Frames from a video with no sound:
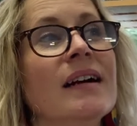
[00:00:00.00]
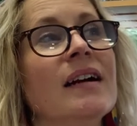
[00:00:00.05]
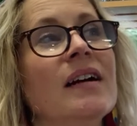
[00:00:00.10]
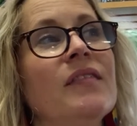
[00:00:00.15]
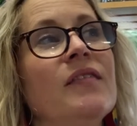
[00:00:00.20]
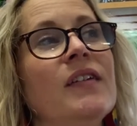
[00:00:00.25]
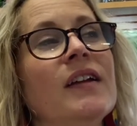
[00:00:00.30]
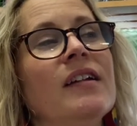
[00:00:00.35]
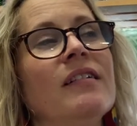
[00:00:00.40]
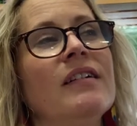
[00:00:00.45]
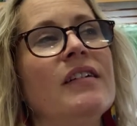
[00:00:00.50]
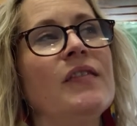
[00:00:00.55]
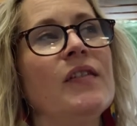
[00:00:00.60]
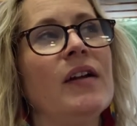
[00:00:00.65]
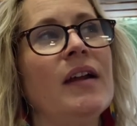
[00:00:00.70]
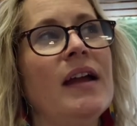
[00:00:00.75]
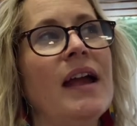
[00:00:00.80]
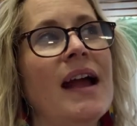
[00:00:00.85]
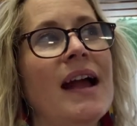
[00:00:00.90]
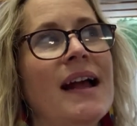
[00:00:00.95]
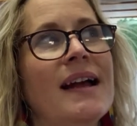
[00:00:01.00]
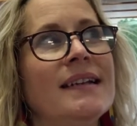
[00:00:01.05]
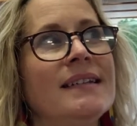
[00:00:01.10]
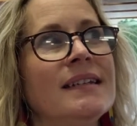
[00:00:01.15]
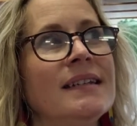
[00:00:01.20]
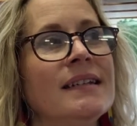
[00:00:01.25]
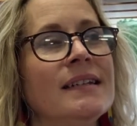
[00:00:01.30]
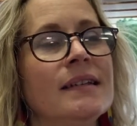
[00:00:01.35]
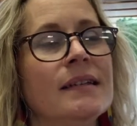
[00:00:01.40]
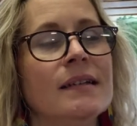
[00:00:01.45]
I figure if I add
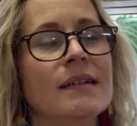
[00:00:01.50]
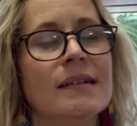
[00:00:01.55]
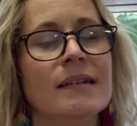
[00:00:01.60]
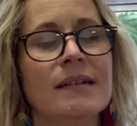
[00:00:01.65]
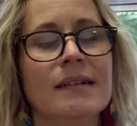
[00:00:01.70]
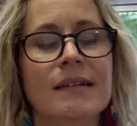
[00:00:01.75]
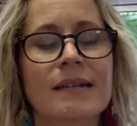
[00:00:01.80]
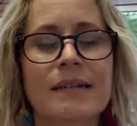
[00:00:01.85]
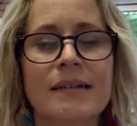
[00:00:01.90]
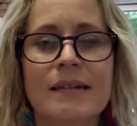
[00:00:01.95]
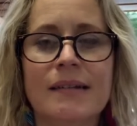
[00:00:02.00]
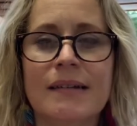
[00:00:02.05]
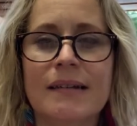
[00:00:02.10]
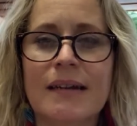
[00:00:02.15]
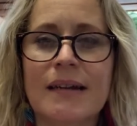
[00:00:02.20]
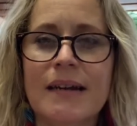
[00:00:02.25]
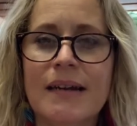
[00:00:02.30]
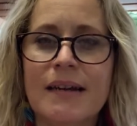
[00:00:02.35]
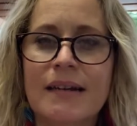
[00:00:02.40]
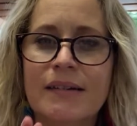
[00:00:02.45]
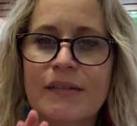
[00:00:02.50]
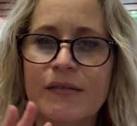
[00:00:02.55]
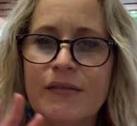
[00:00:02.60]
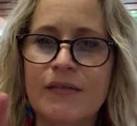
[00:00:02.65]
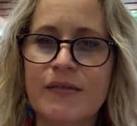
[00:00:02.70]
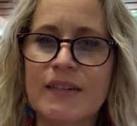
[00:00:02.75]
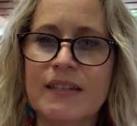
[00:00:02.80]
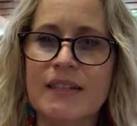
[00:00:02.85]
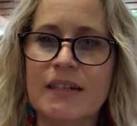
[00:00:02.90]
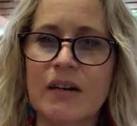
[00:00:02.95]
enough
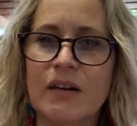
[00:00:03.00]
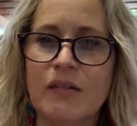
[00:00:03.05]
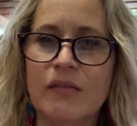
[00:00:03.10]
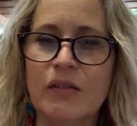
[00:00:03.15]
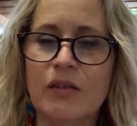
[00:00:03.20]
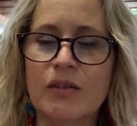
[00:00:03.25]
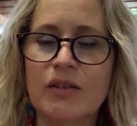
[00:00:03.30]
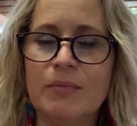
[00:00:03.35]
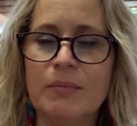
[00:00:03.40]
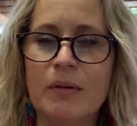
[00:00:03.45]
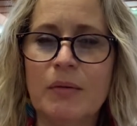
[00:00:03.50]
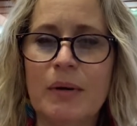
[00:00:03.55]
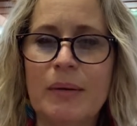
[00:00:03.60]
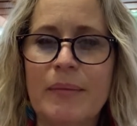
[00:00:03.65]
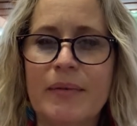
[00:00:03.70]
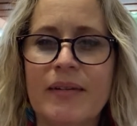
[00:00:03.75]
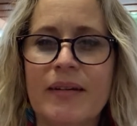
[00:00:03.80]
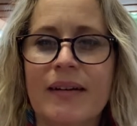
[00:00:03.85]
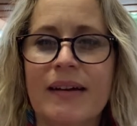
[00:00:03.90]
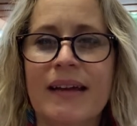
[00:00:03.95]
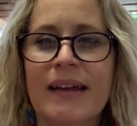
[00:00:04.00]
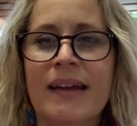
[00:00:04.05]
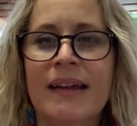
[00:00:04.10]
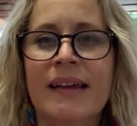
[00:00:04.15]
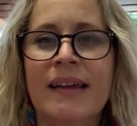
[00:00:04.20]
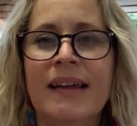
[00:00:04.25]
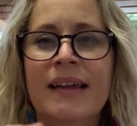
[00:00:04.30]
stuff onto my website,